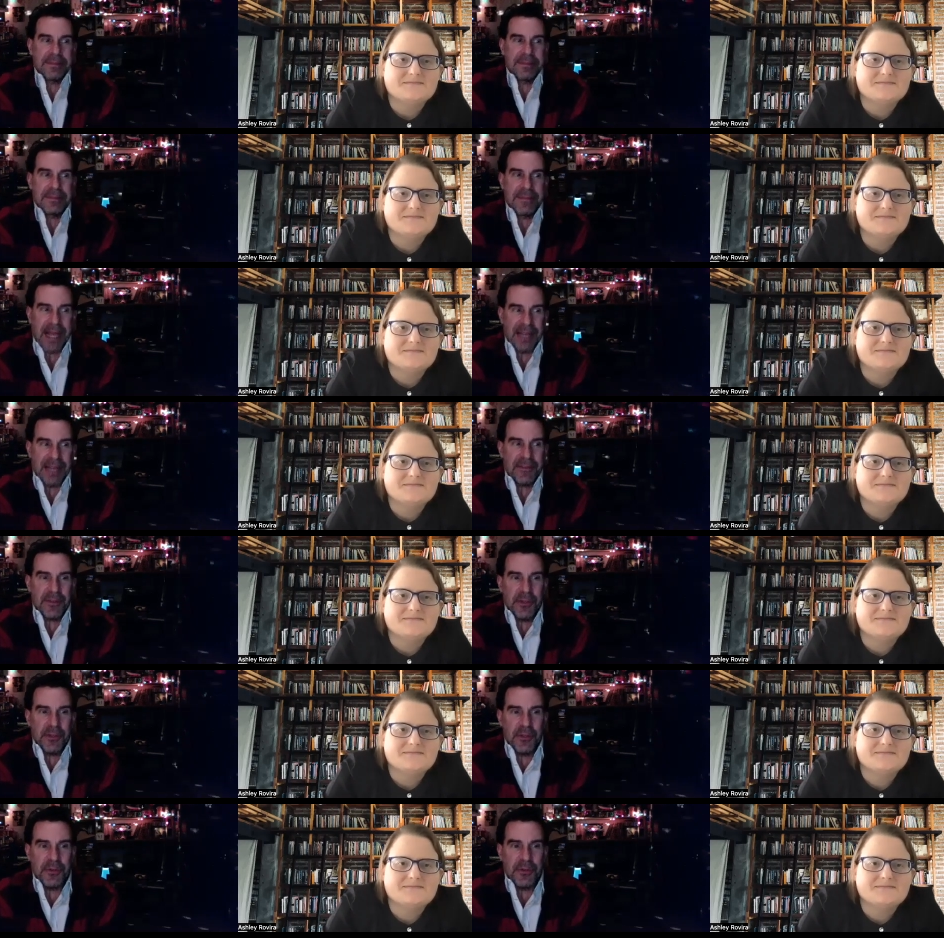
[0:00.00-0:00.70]

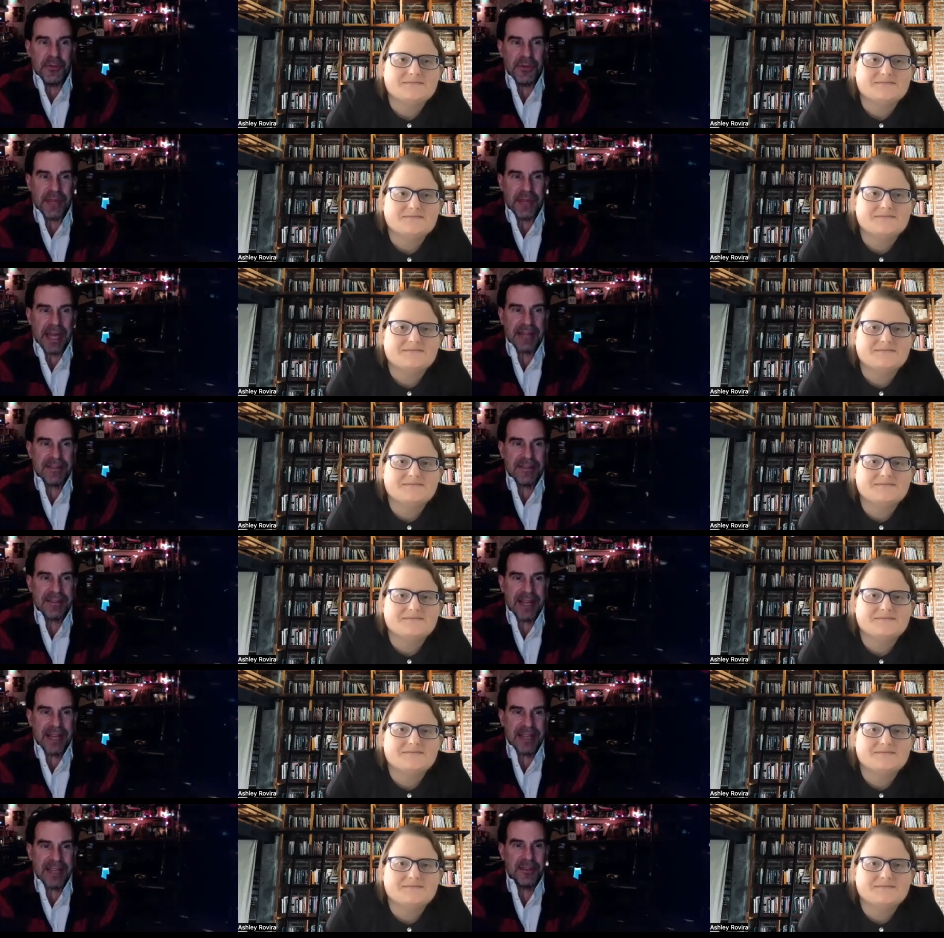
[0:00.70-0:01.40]
Speaker 1: that's who you that's
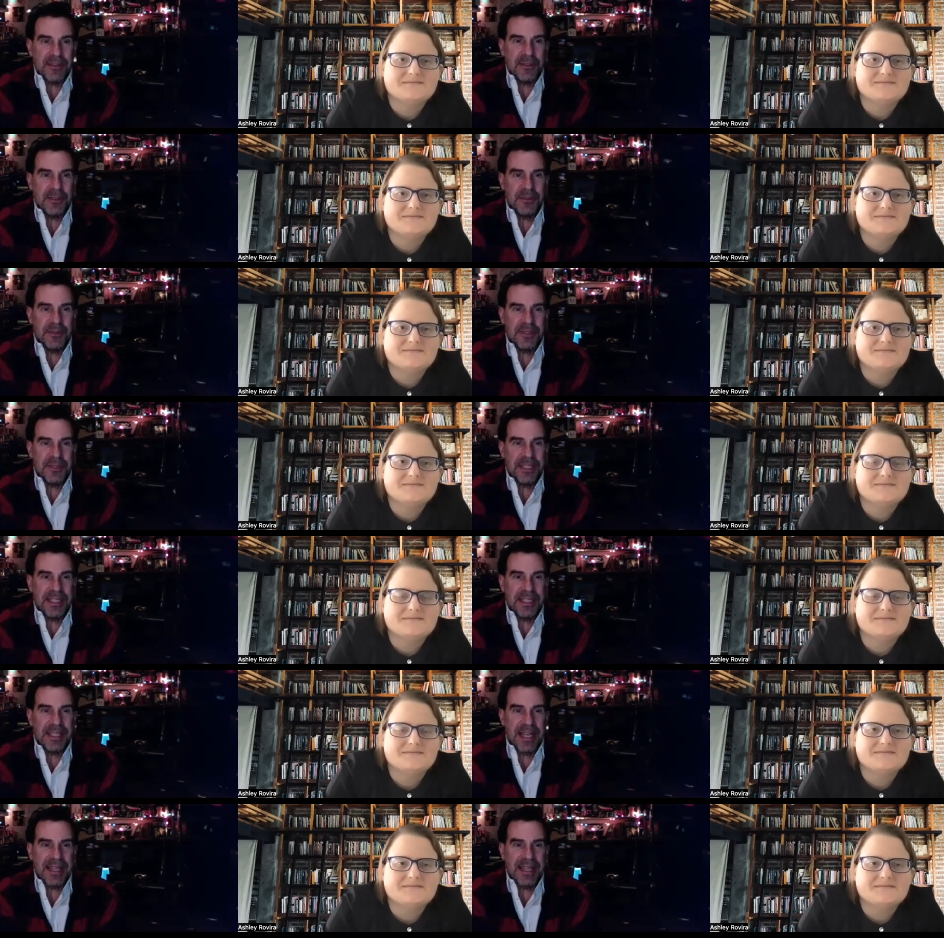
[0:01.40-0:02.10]
that's who you
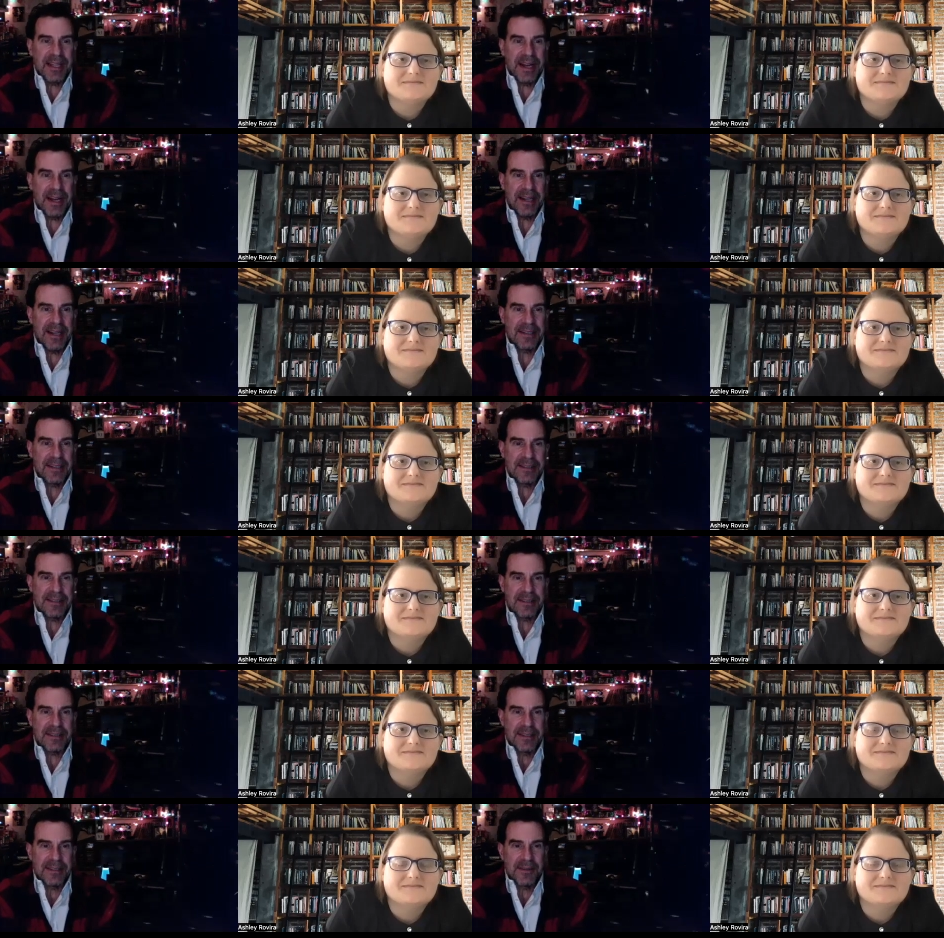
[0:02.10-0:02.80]
see in that diner
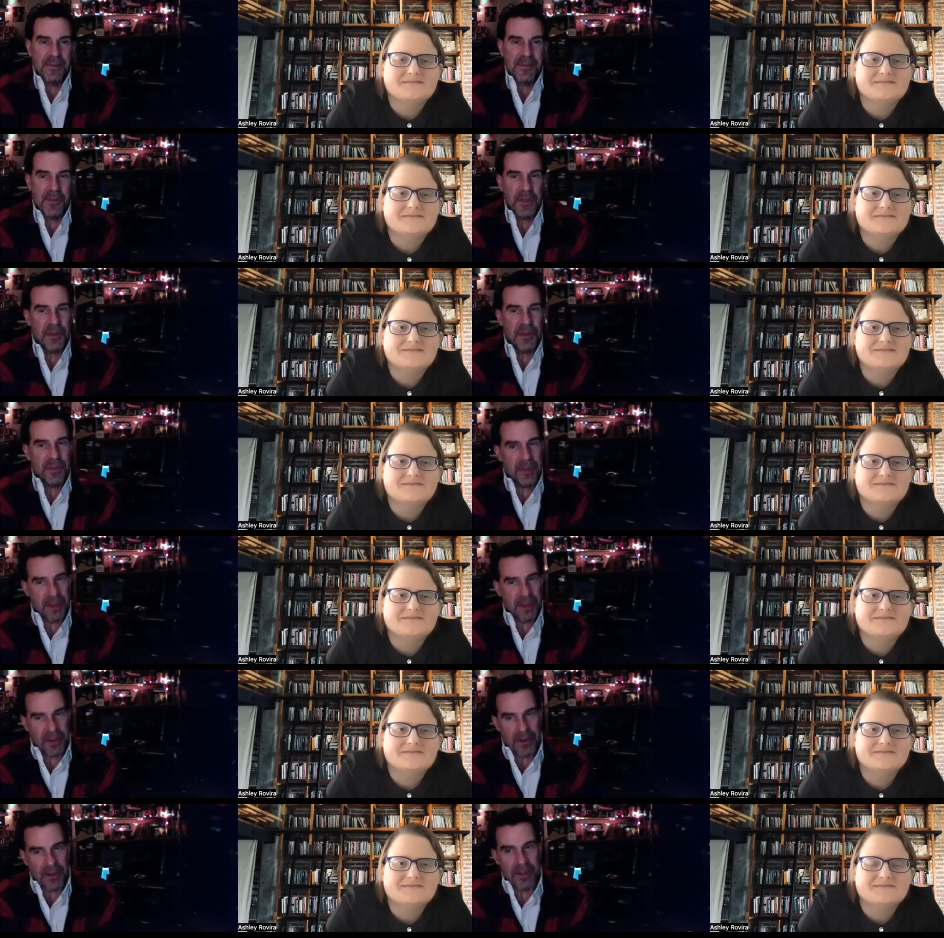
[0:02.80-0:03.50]
that
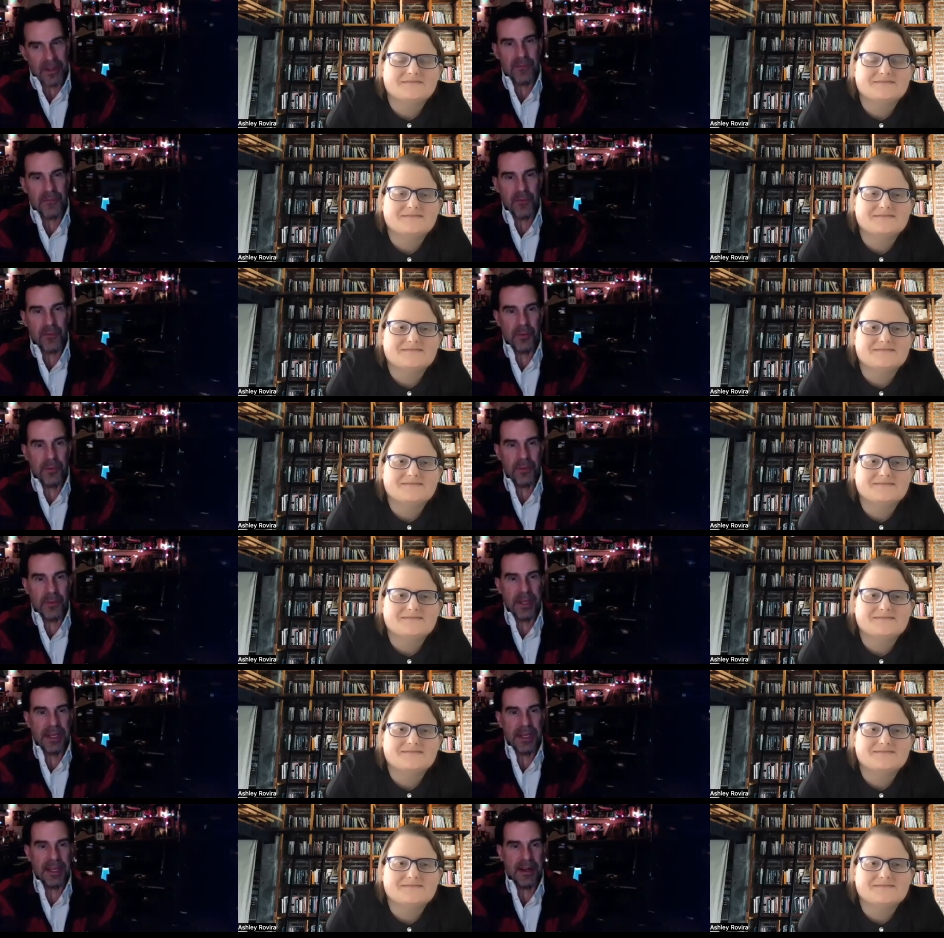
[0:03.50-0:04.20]
are the four
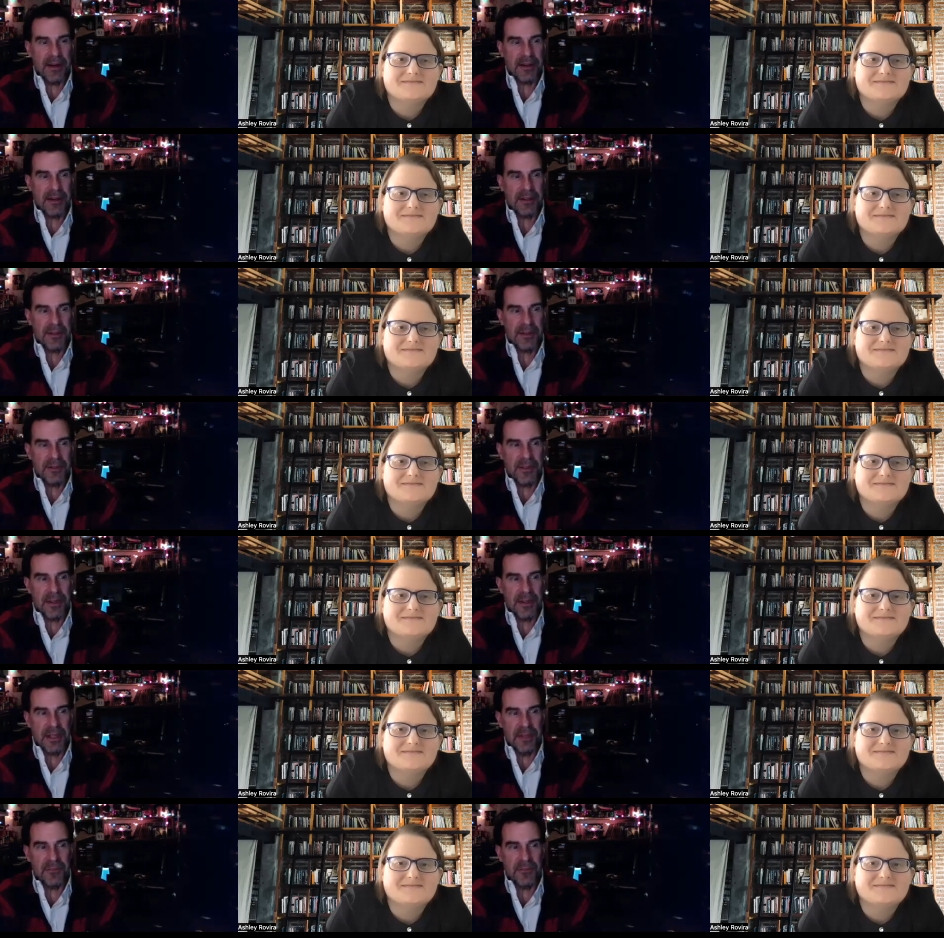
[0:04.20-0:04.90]
main characters,
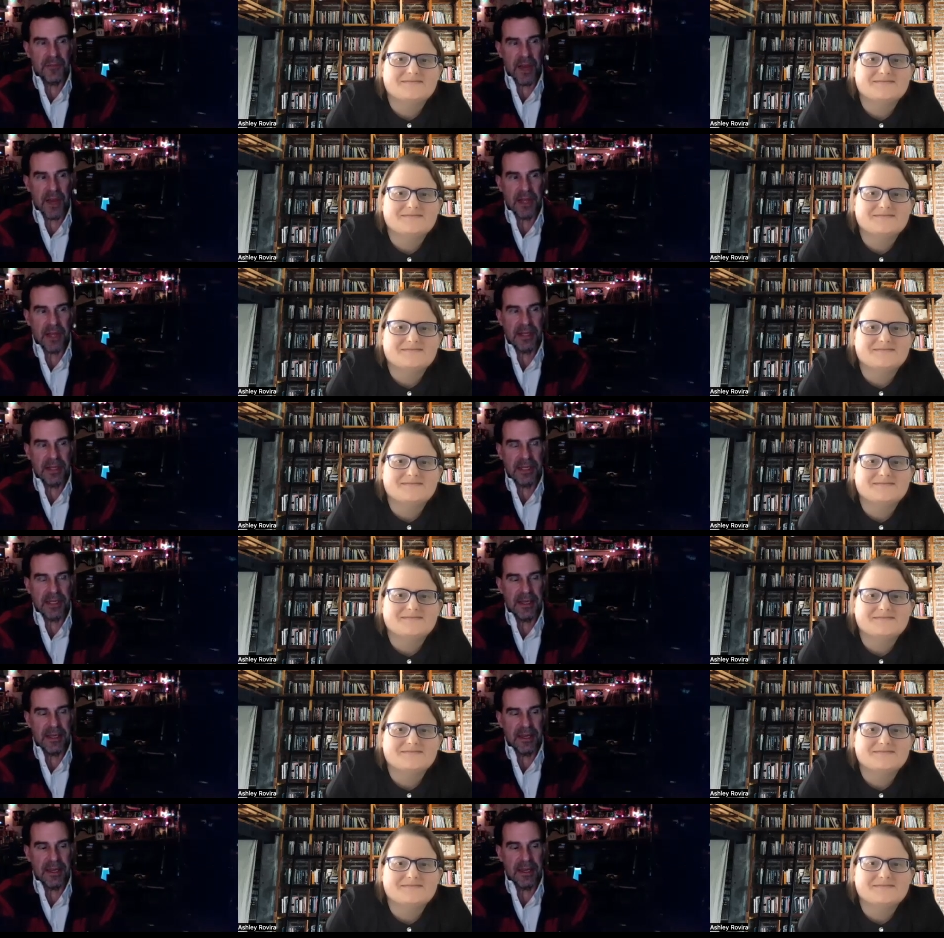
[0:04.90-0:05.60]
and then
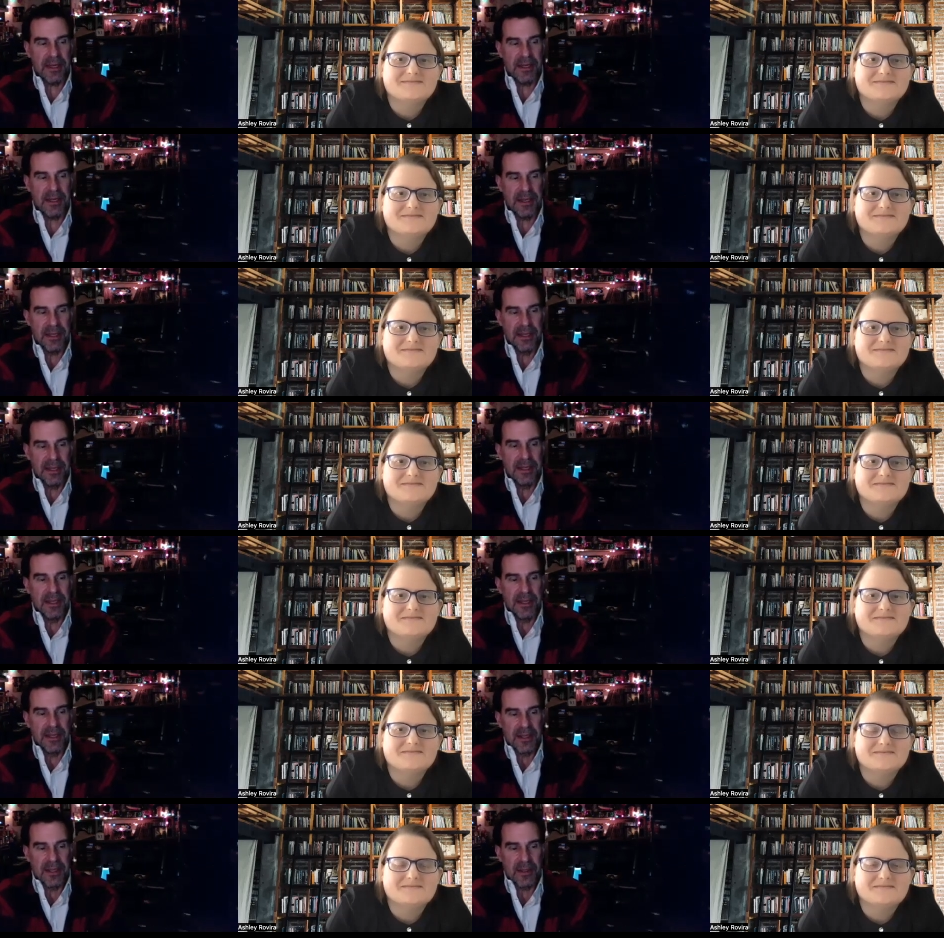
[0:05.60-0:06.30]
finally uh,
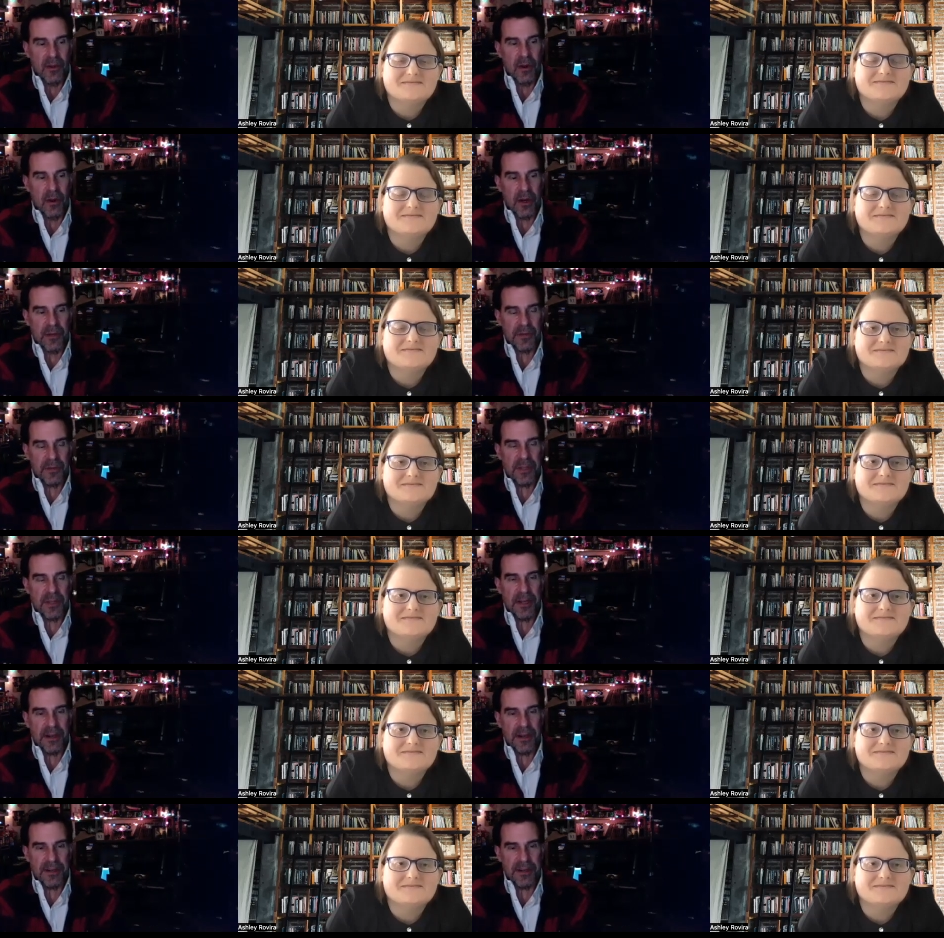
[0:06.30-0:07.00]
Laura's
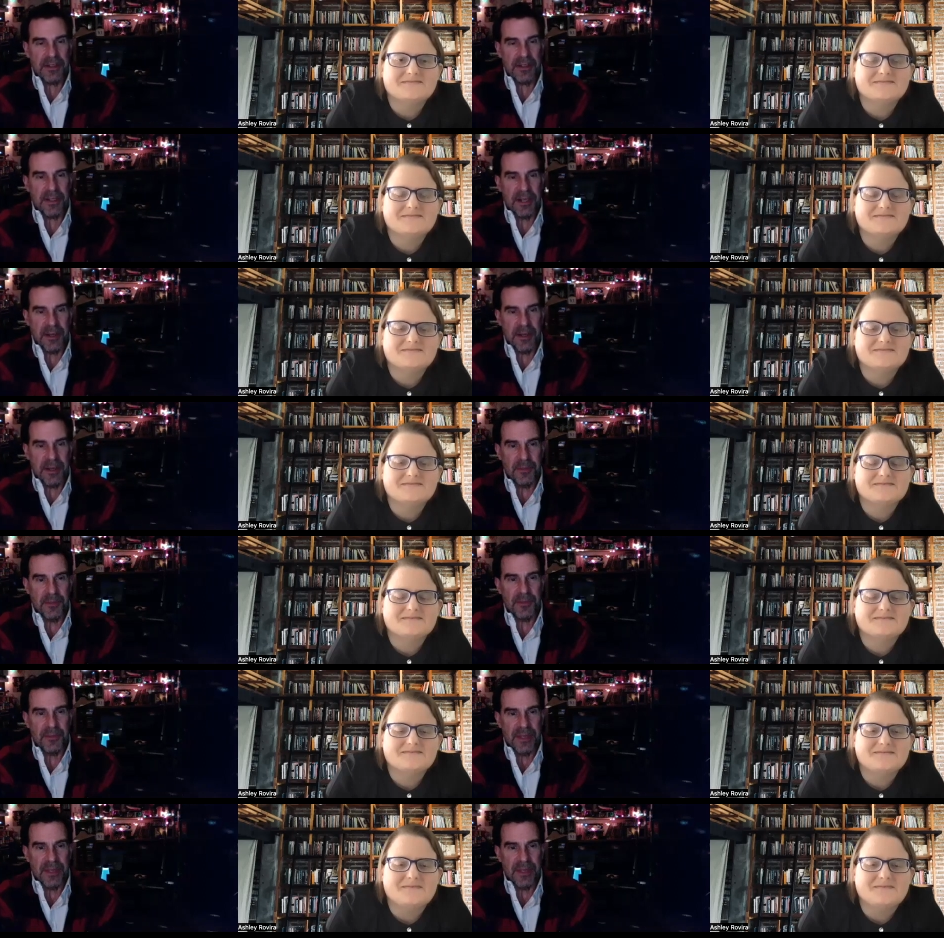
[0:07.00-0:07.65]
character comes.